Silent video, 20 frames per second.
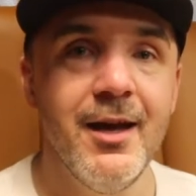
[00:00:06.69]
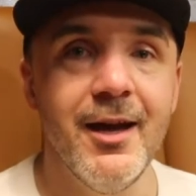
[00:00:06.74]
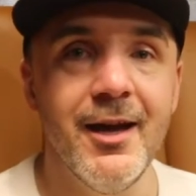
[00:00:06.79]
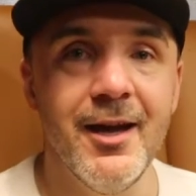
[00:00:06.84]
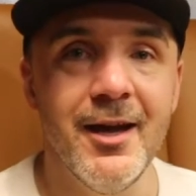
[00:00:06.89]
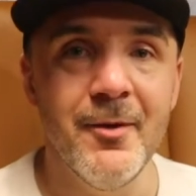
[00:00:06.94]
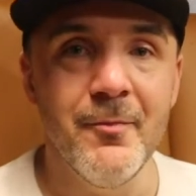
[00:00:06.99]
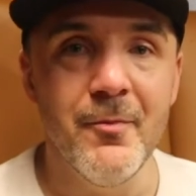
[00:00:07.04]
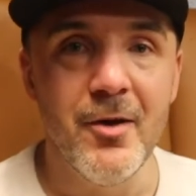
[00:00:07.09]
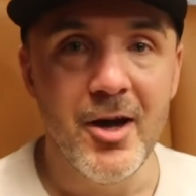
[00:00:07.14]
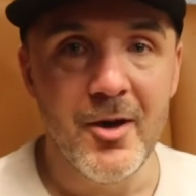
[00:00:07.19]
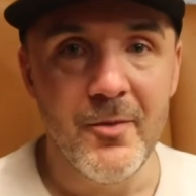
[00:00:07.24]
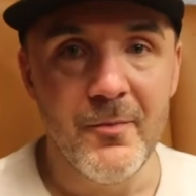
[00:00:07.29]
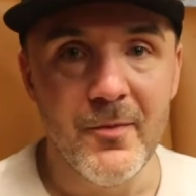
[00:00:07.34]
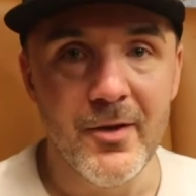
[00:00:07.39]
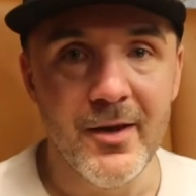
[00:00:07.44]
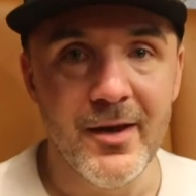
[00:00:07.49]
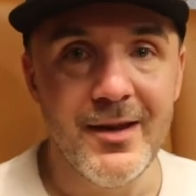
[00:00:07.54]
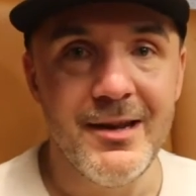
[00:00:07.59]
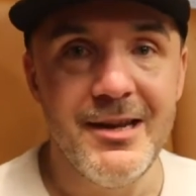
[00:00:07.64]

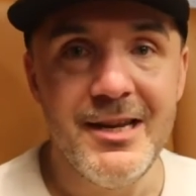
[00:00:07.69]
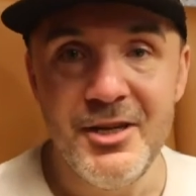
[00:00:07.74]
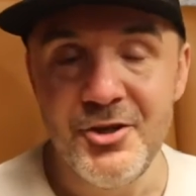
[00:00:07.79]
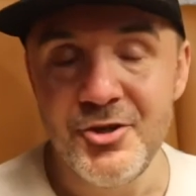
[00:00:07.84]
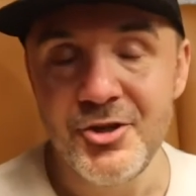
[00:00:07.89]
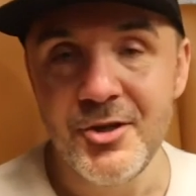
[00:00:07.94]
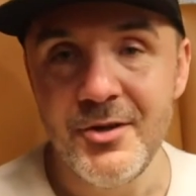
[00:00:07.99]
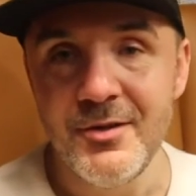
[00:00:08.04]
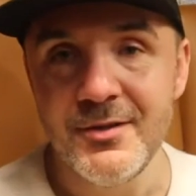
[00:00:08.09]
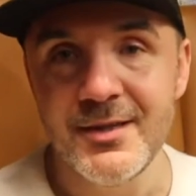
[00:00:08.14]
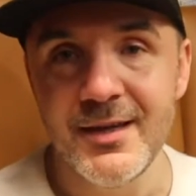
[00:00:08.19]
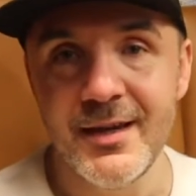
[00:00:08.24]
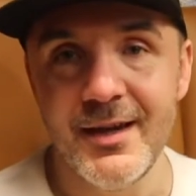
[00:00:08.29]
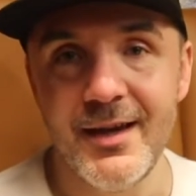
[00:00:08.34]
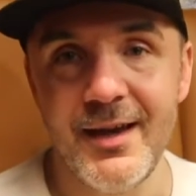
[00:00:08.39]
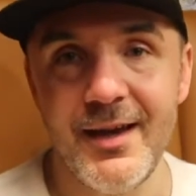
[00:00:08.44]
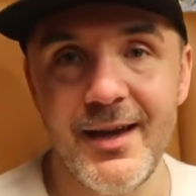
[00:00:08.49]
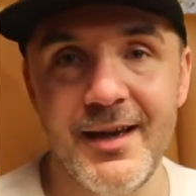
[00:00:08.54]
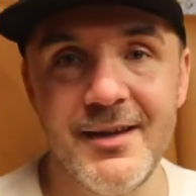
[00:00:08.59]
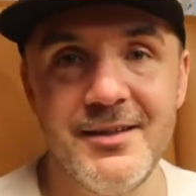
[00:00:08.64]
I'm a lead tutor
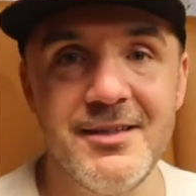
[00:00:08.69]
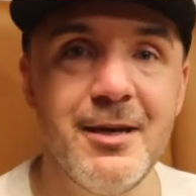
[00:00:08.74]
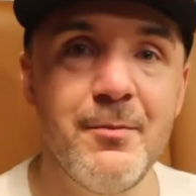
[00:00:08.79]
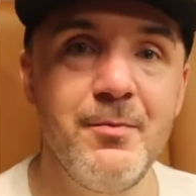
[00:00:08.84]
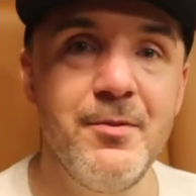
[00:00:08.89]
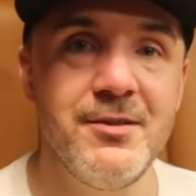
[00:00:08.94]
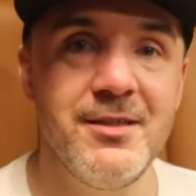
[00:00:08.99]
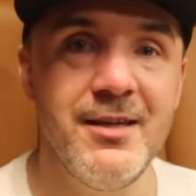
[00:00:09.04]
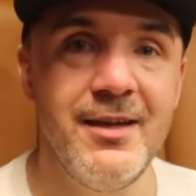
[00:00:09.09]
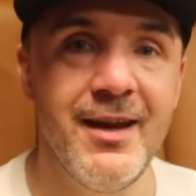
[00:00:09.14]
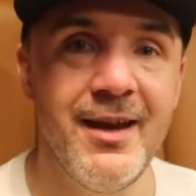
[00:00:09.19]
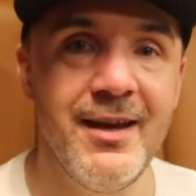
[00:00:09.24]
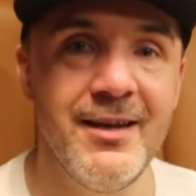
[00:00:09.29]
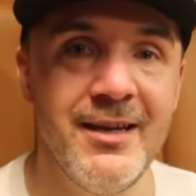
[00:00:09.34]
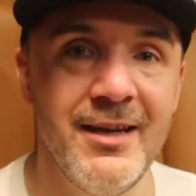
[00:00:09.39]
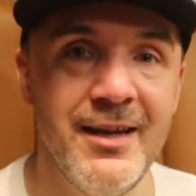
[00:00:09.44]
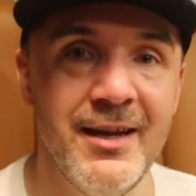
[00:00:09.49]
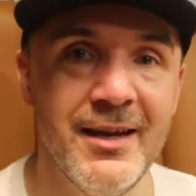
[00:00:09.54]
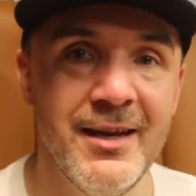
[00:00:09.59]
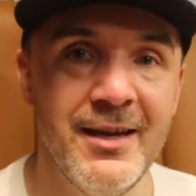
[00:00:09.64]
and deputy
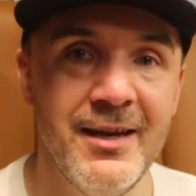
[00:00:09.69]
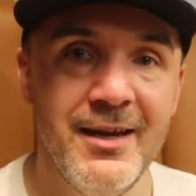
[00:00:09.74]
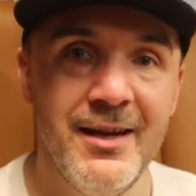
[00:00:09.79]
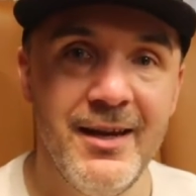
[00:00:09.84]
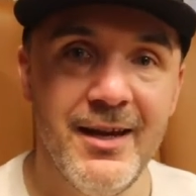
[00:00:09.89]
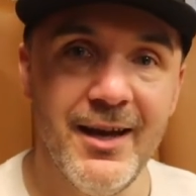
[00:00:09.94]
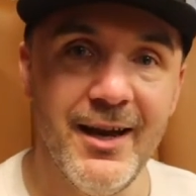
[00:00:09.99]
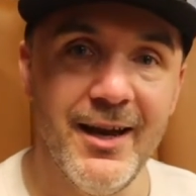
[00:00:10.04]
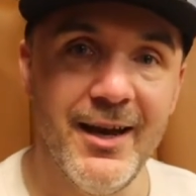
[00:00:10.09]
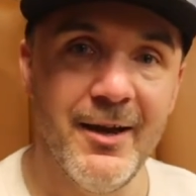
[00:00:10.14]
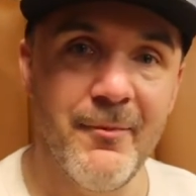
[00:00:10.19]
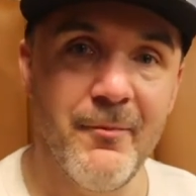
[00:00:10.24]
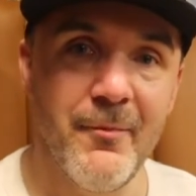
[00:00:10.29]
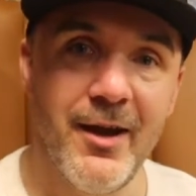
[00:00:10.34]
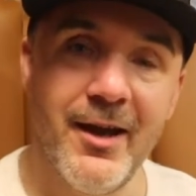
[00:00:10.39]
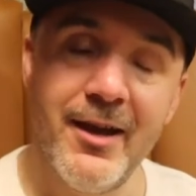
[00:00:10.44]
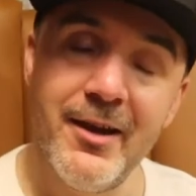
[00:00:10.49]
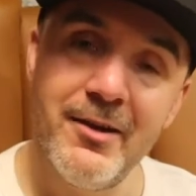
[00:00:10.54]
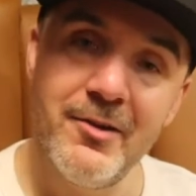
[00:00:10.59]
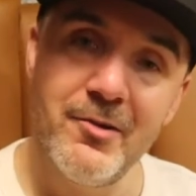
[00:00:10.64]
head here,
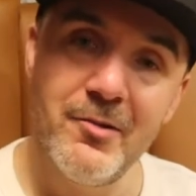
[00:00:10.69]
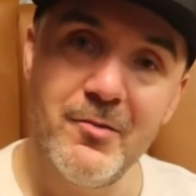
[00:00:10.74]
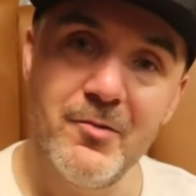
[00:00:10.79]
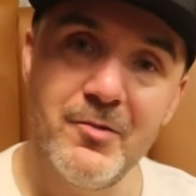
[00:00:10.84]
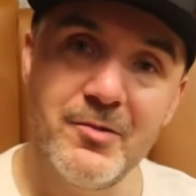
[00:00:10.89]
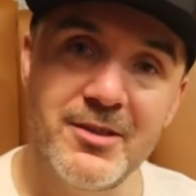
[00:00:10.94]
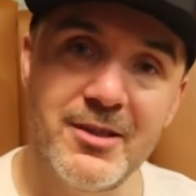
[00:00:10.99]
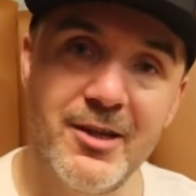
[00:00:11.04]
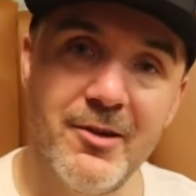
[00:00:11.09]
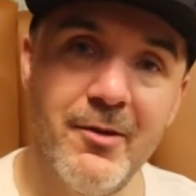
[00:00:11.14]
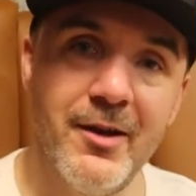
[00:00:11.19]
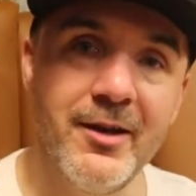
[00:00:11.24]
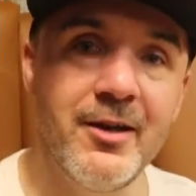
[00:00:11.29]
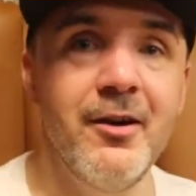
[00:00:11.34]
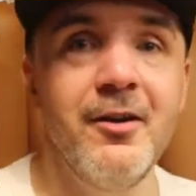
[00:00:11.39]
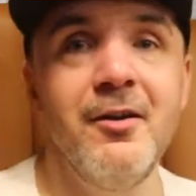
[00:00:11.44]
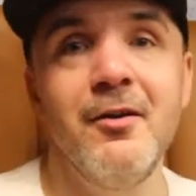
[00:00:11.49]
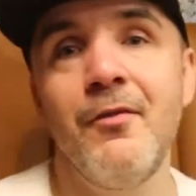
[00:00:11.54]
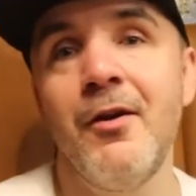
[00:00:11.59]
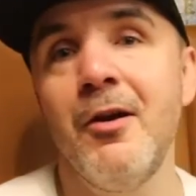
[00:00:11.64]
and also I
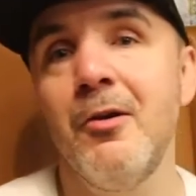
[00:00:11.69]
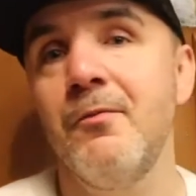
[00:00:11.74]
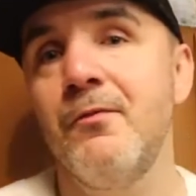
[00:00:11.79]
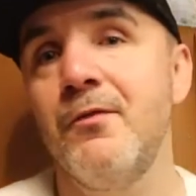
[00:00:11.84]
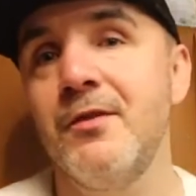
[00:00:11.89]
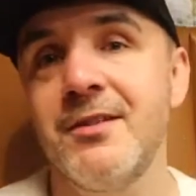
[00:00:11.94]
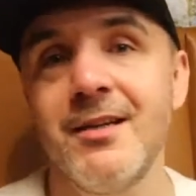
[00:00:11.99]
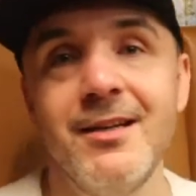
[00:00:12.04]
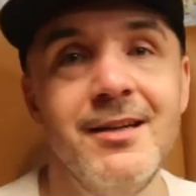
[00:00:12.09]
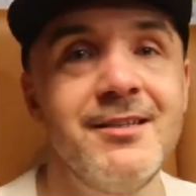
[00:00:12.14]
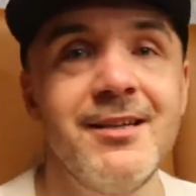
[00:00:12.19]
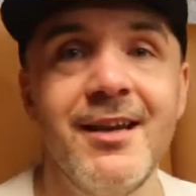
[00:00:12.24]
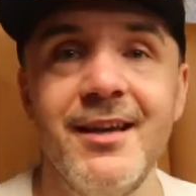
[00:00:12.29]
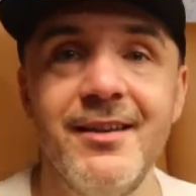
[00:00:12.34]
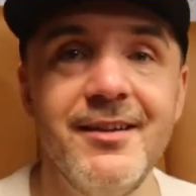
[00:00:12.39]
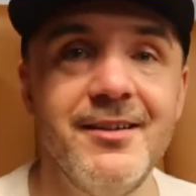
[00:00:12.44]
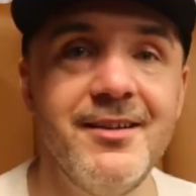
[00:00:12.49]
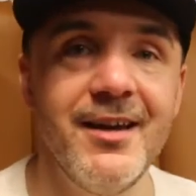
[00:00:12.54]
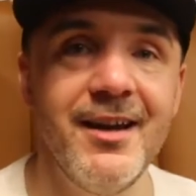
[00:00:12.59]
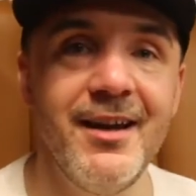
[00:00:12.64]
kind of help
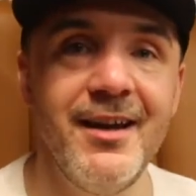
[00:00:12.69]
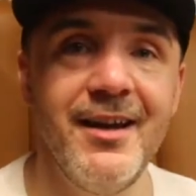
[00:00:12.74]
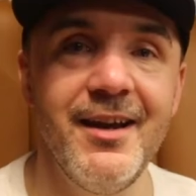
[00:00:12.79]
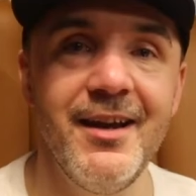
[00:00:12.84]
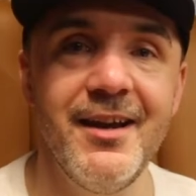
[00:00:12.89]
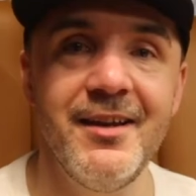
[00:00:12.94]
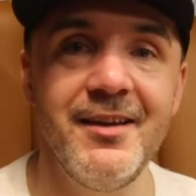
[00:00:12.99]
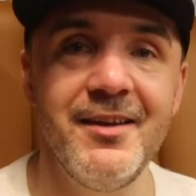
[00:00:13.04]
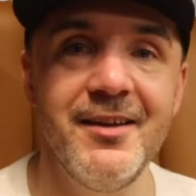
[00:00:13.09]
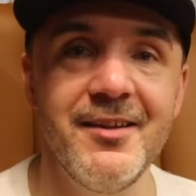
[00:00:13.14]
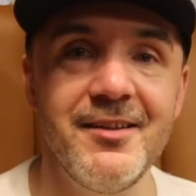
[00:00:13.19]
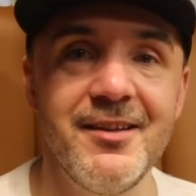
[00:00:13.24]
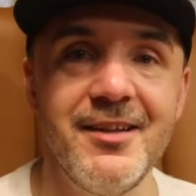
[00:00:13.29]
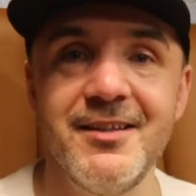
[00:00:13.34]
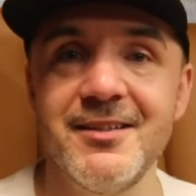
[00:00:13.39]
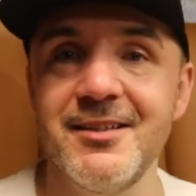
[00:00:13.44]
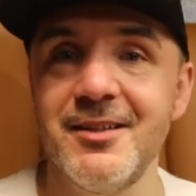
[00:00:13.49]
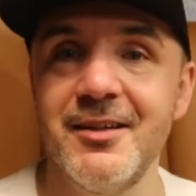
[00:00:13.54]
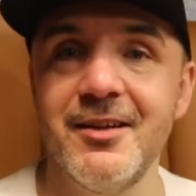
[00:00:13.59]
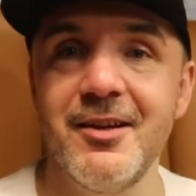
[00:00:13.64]
facilitate the day and the
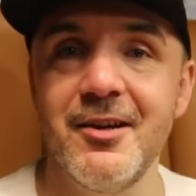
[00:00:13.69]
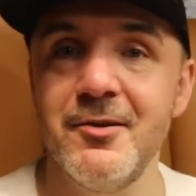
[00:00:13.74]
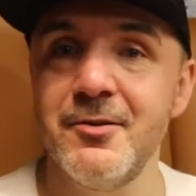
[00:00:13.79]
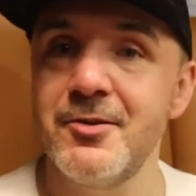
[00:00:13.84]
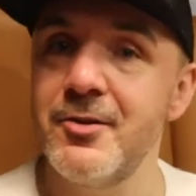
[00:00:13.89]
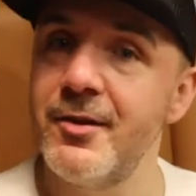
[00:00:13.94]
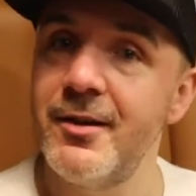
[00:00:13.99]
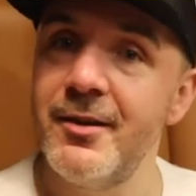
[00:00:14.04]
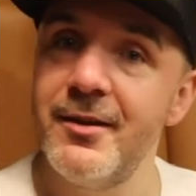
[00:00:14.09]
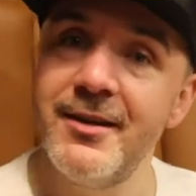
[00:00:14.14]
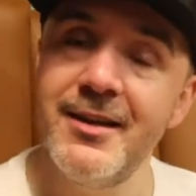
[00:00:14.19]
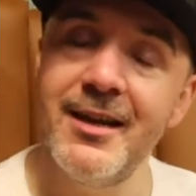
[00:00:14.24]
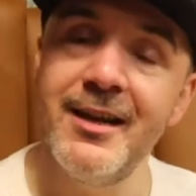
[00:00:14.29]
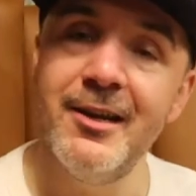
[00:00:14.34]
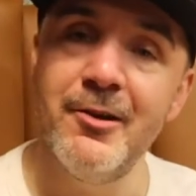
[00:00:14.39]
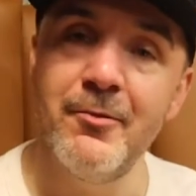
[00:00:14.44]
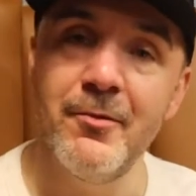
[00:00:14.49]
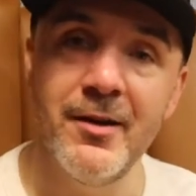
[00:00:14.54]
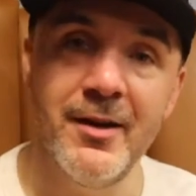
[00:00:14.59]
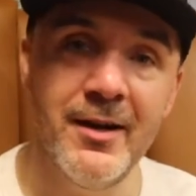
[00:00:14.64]
things that goes on in the
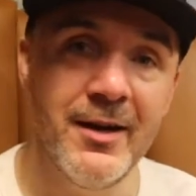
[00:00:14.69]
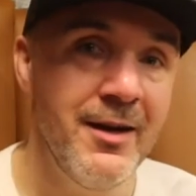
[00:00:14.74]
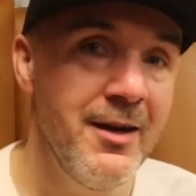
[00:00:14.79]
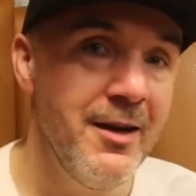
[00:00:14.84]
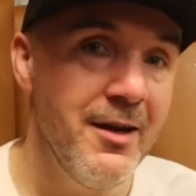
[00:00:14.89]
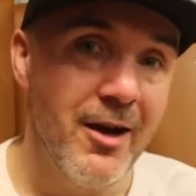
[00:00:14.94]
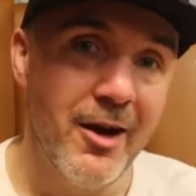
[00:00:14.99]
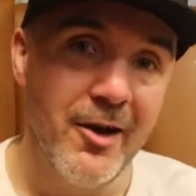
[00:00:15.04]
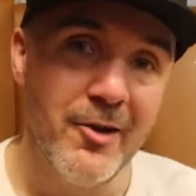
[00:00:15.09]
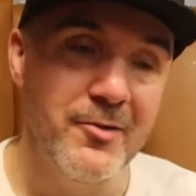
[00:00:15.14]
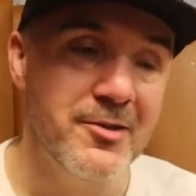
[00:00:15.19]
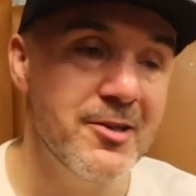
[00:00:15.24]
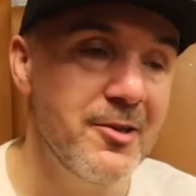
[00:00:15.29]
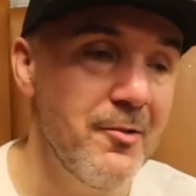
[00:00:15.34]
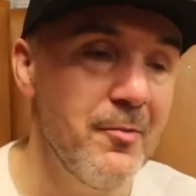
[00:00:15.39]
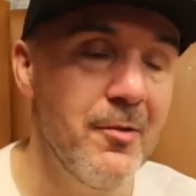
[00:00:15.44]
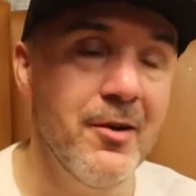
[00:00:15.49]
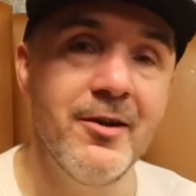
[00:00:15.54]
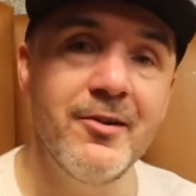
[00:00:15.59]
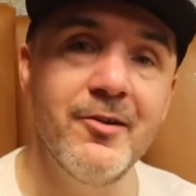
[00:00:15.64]
daily running. I
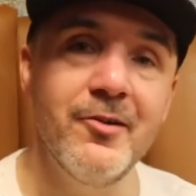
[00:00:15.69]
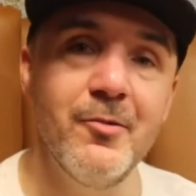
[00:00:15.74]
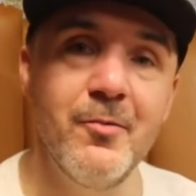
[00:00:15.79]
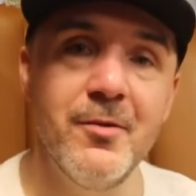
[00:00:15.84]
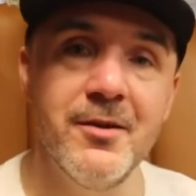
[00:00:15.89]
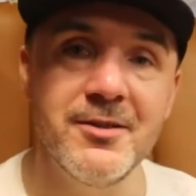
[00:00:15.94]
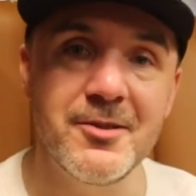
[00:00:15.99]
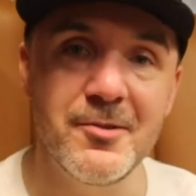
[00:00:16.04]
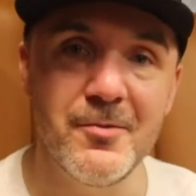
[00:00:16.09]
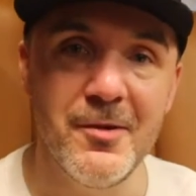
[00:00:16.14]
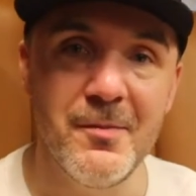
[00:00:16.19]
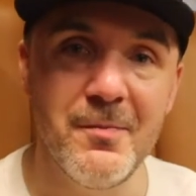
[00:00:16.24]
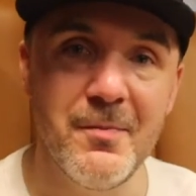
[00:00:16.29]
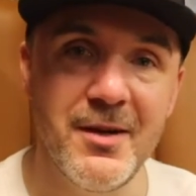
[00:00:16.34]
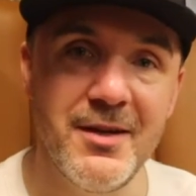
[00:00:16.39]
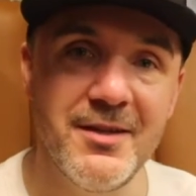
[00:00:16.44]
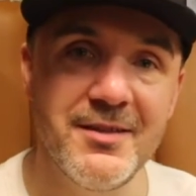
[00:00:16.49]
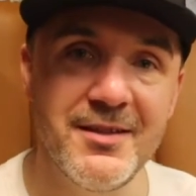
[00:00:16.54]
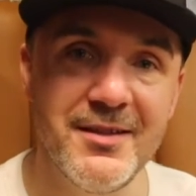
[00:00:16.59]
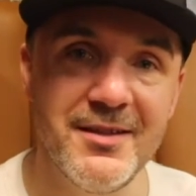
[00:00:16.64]
also work on a one-to-one
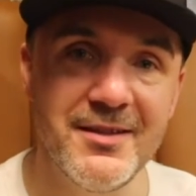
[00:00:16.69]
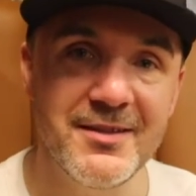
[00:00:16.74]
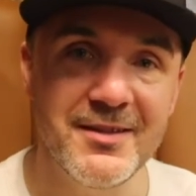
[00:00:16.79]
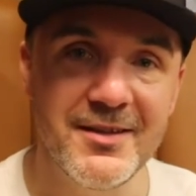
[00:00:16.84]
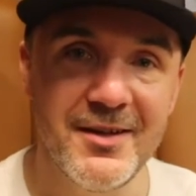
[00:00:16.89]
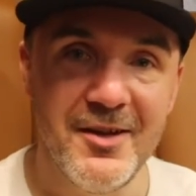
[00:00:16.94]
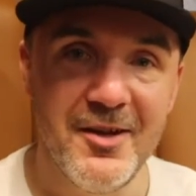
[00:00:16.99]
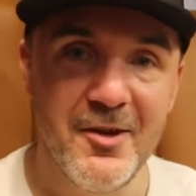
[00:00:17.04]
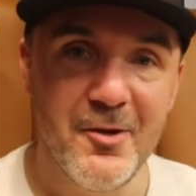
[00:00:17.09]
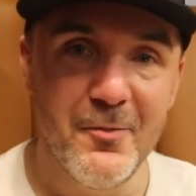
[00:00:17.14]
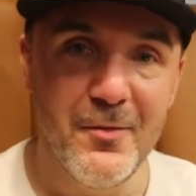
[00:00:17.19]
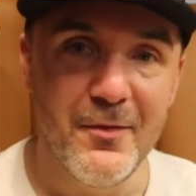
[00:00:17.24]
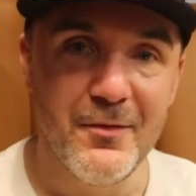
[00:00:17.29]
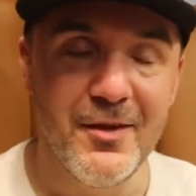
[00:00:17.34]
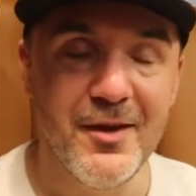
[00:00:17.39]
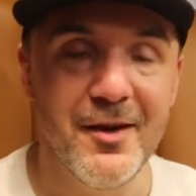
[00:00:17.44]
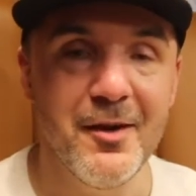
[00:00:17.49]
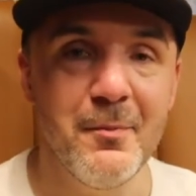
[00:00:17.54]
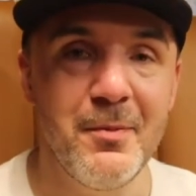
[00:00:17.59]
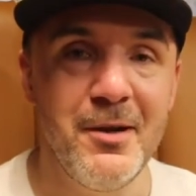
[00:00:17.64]
basis with
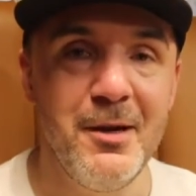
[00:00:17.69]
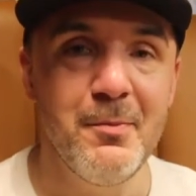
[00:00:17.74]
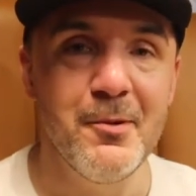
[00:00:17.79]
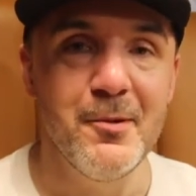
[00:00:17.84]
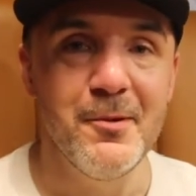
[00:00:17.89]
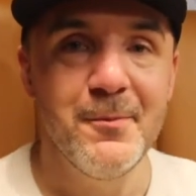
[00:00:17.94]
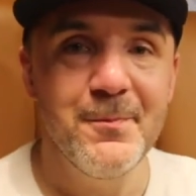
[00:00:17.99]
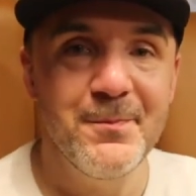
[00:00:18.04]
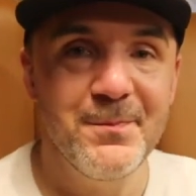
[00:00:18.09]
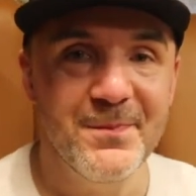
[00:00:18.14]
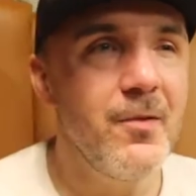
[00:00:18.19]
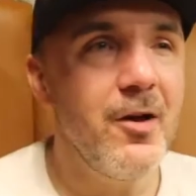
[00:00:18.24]
the young people.